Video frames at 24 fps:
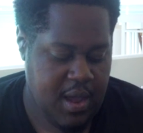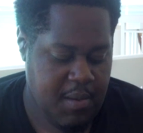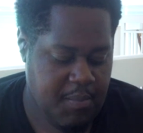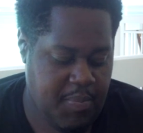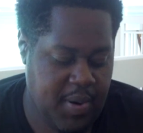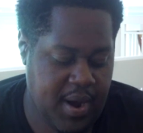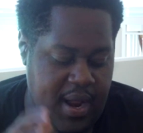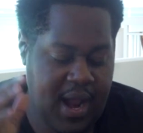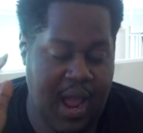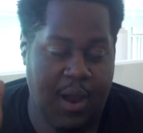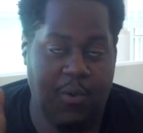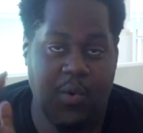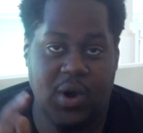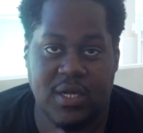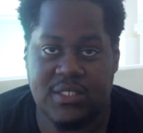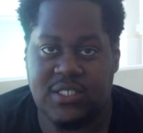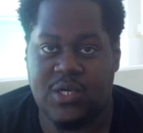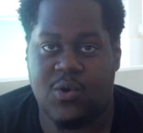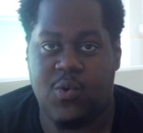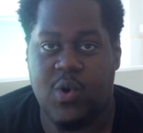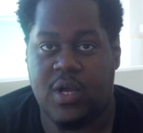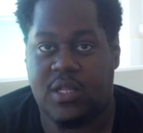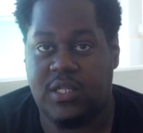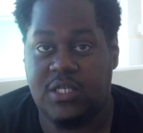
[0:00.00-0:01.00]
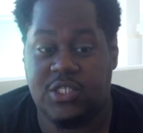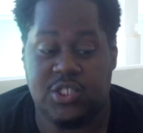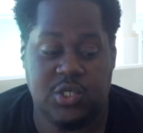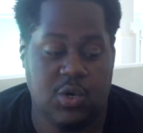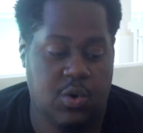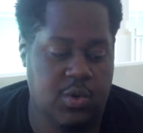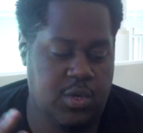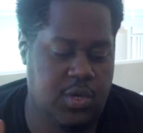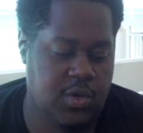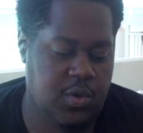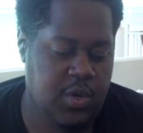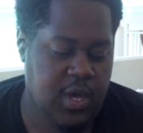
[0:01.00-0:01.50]
but I want to quickly
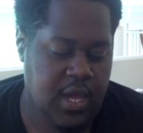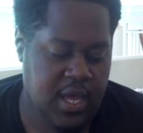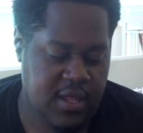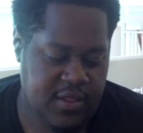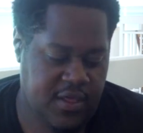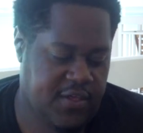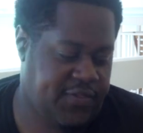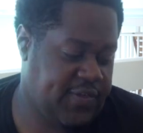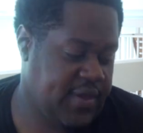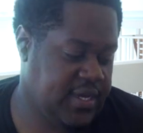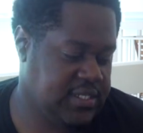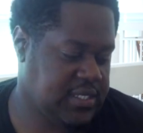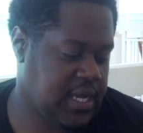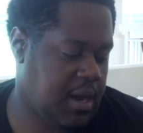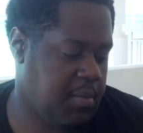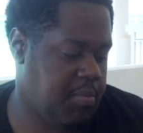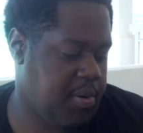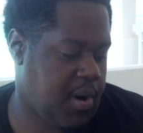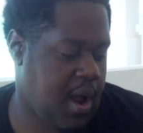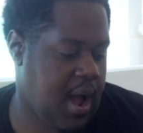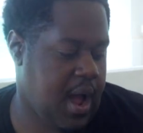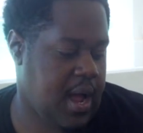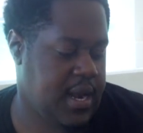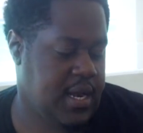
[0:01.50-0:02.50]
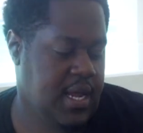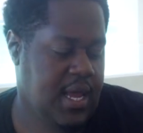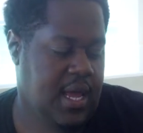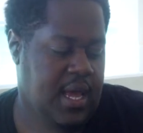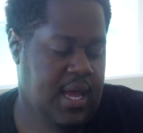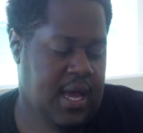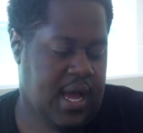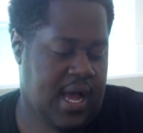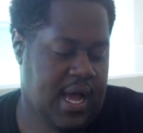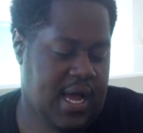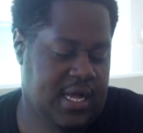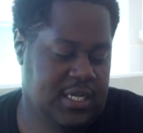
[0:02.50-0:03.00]
show you the things I brought,
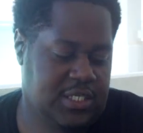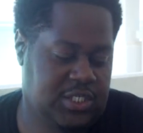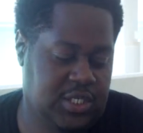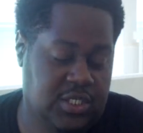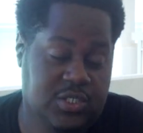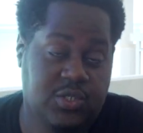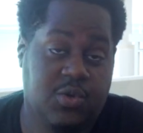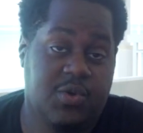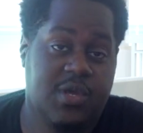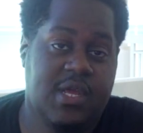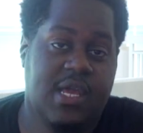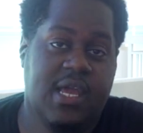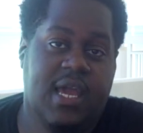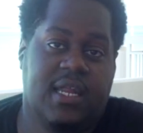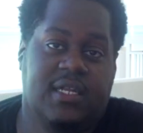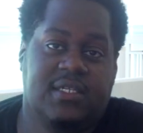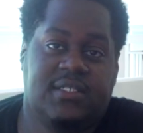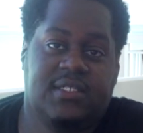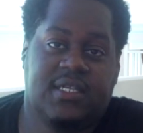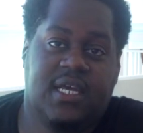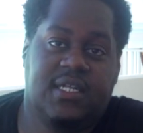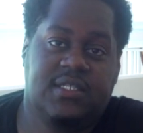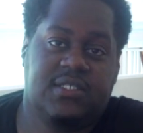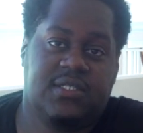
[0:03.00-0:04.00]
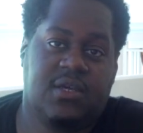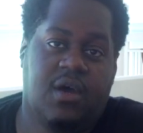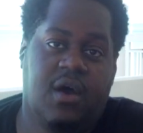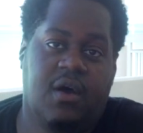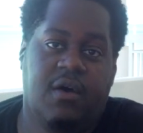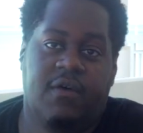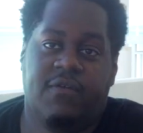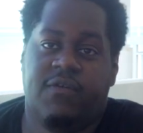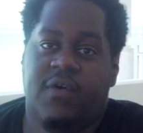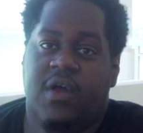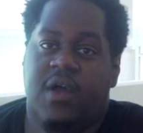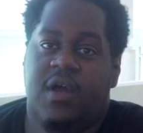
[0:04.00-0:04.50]
just so you can get a sense
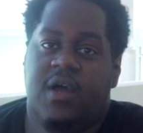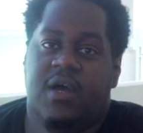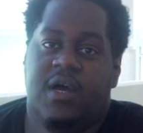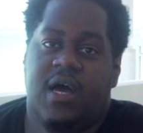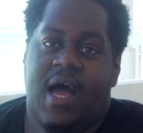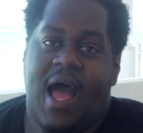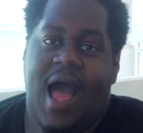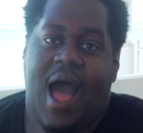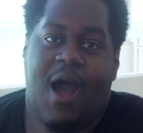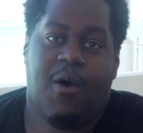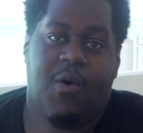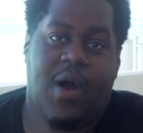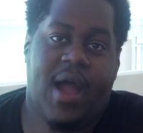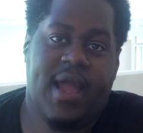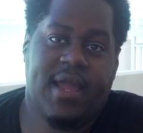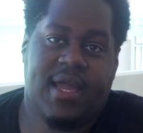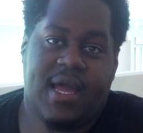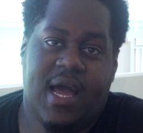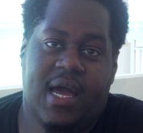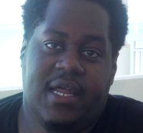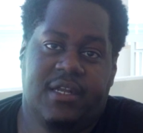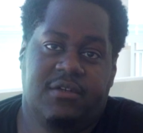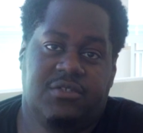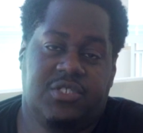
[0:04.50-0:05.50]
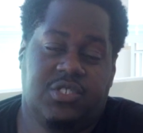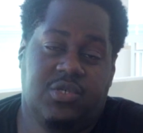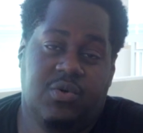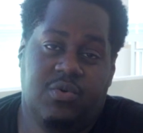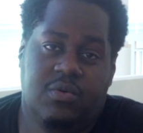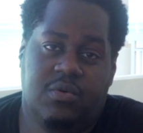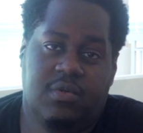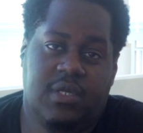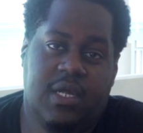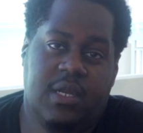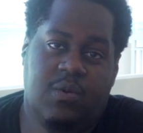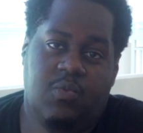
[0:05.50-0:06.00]
of how I kind of
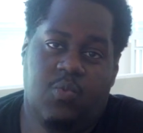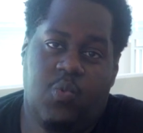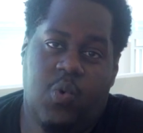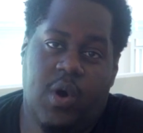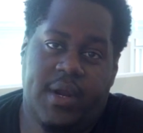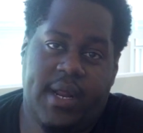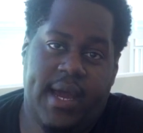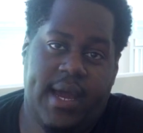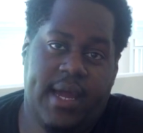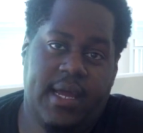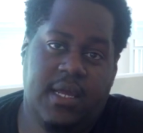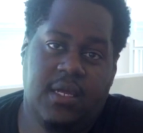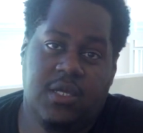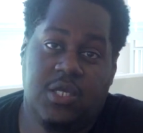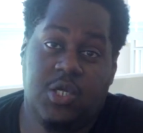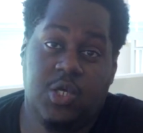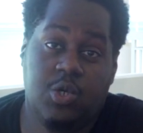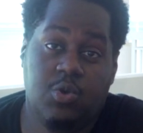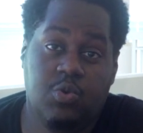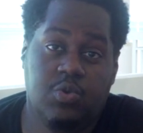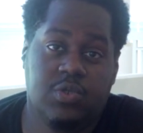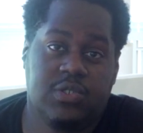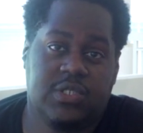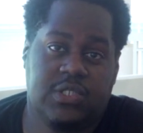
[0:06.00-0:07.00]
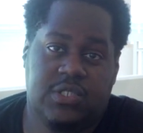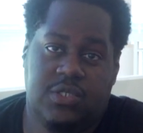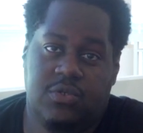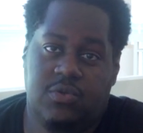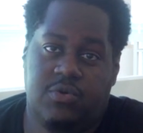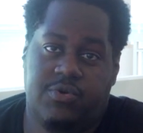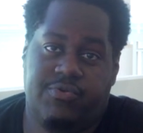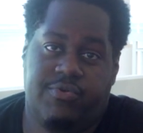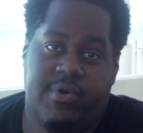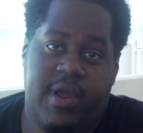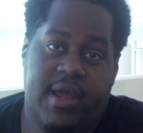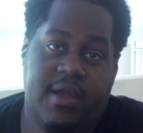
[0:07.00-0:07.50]
shoot and what I use to
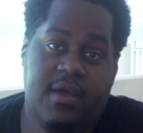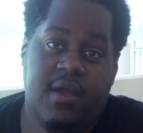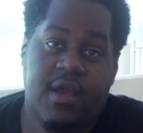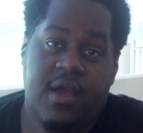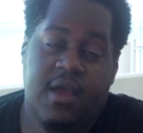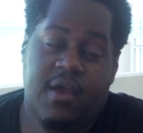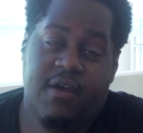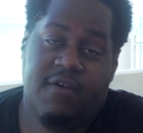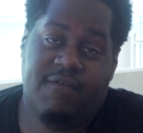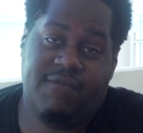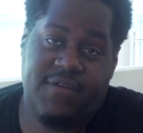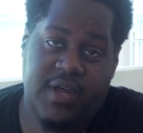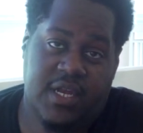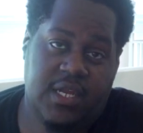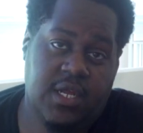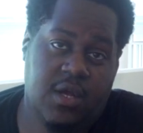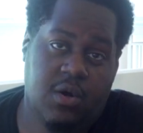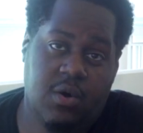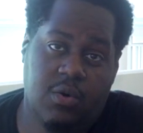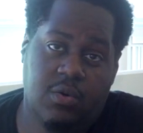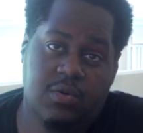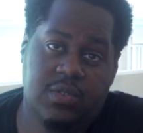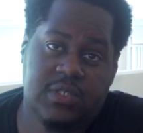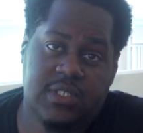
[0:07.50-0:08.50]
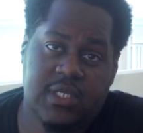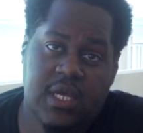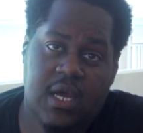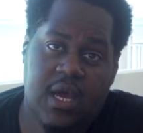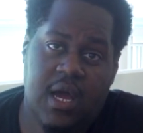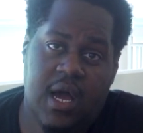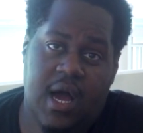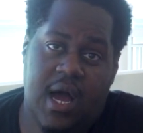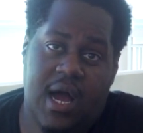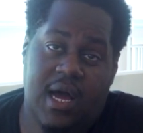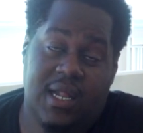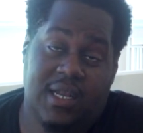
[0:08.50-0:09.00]
create videos
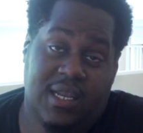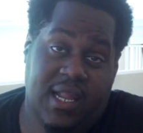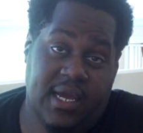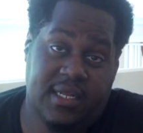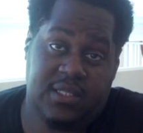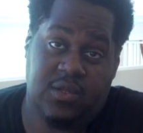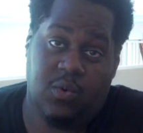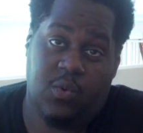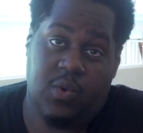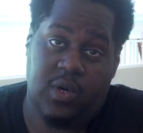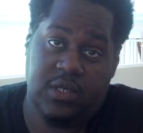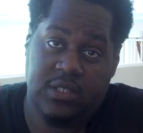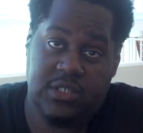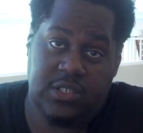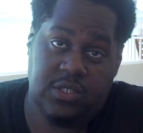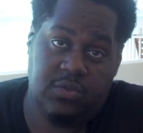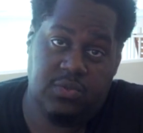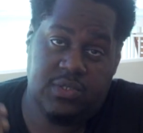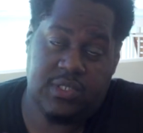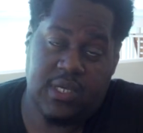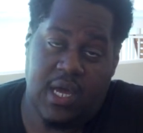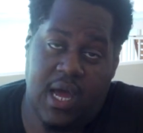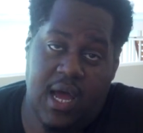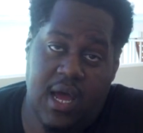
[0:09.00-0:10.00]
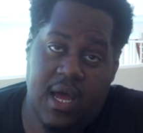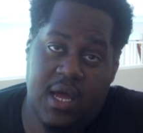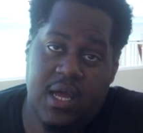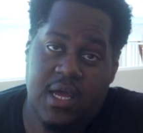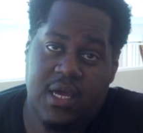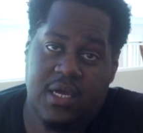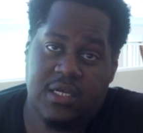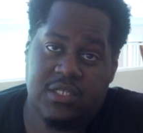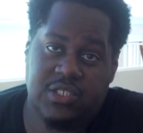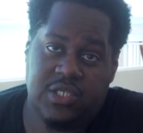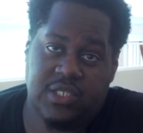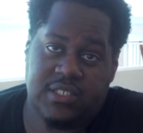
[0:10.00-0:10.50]
like the ones you saw
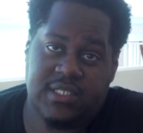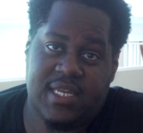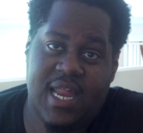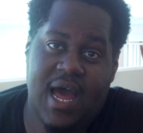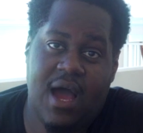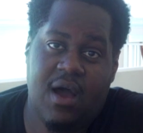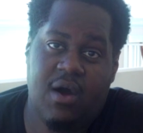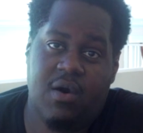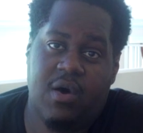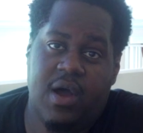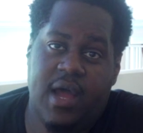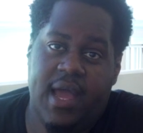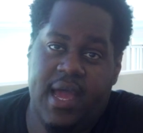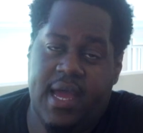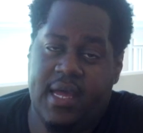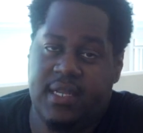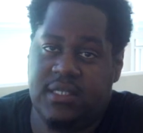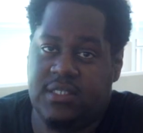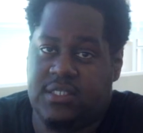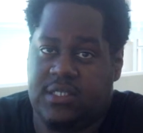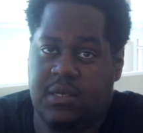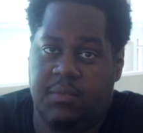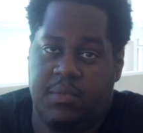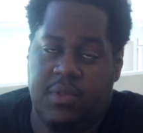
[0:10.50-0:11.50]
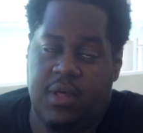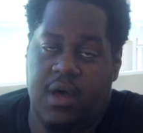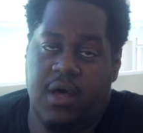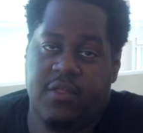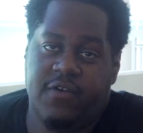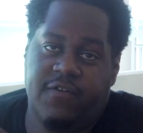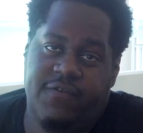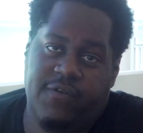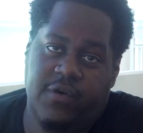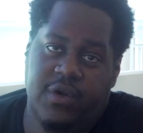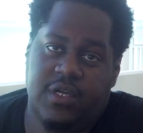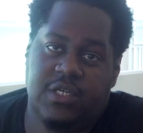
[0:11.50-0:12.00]
just now, and some of the
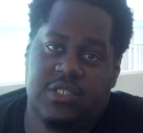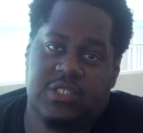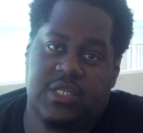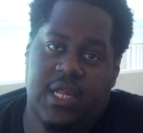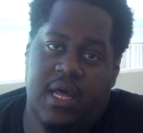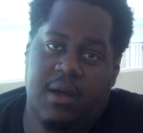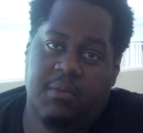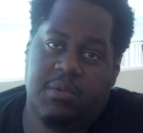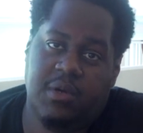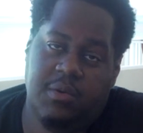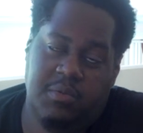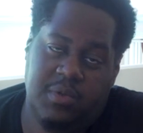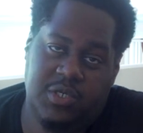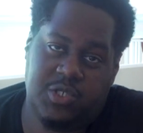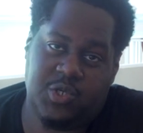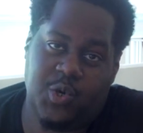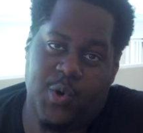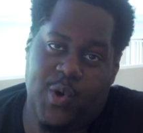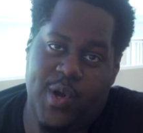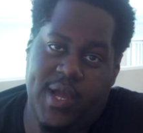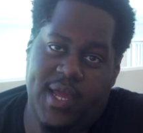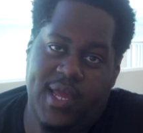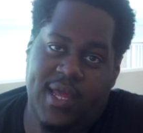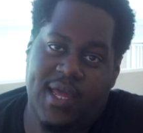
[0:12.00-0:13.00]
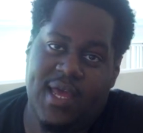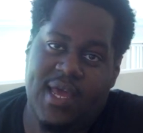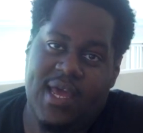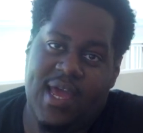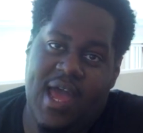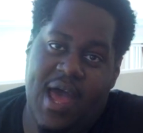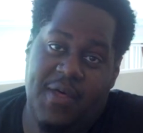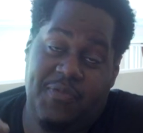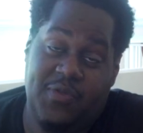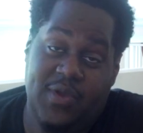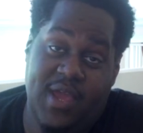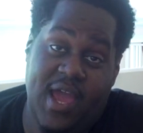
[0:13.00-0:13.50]
other footage that I'm going to be showing
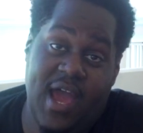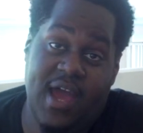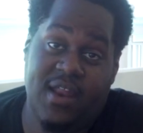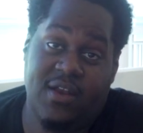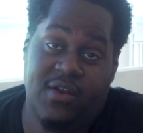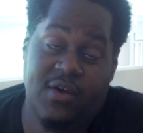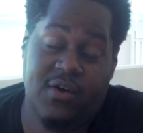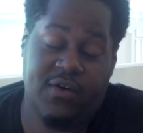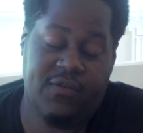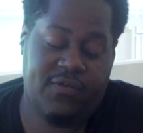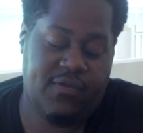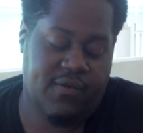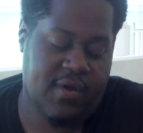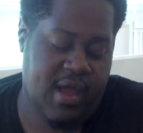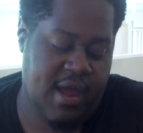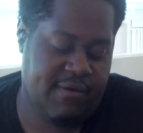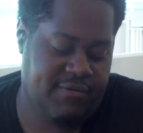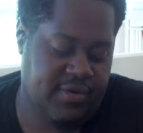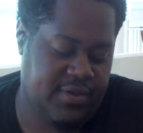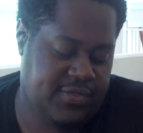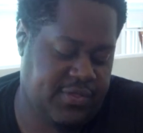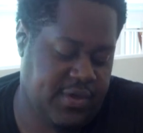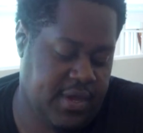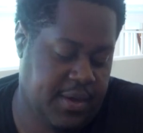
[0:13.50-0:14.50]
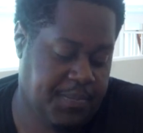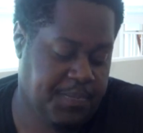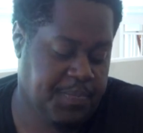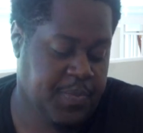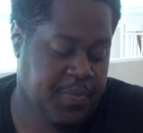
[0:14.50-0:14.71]
at the end of everything.